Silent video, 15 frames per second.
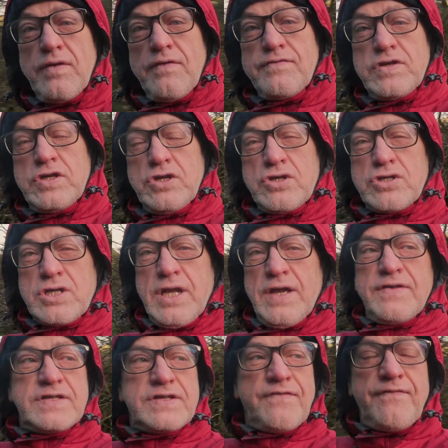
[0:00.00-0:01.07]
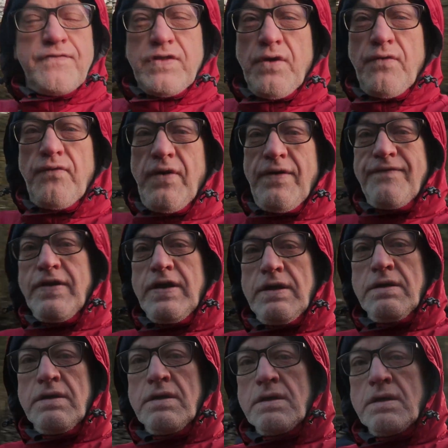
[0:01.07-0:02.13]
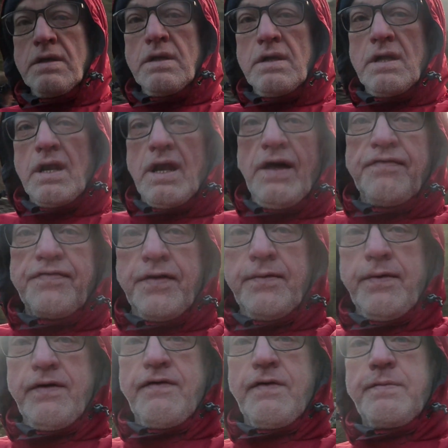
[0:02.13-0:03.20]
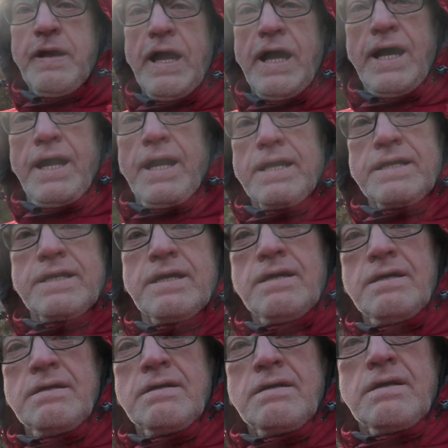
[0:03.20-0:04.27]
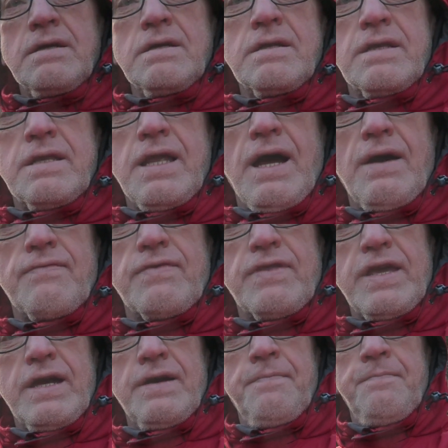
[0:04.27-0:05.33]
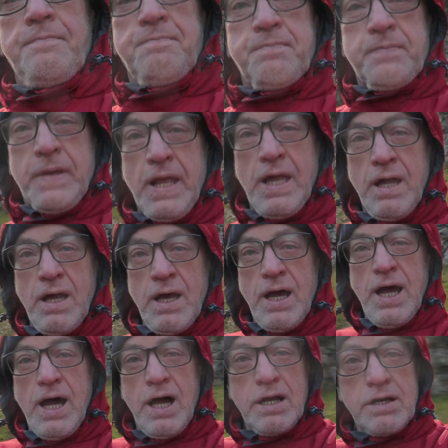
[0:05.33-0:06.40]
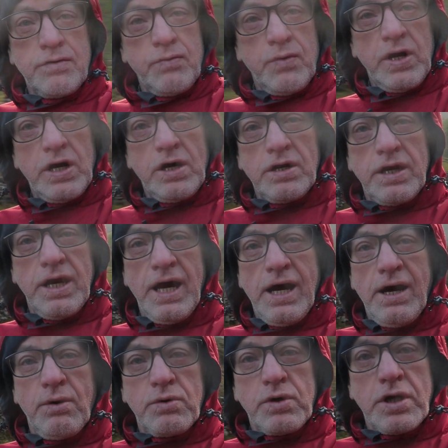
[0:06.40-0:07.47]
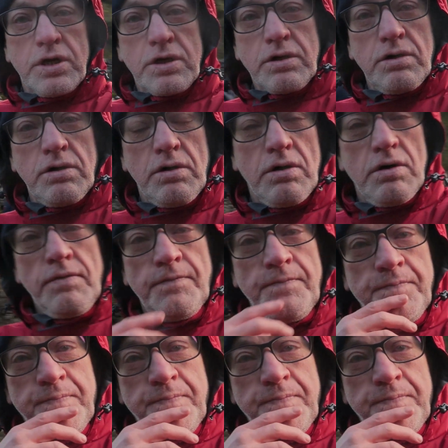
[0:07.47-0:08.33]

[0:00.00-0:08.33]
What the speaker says: we've just left the river behind down there, and we are now going to go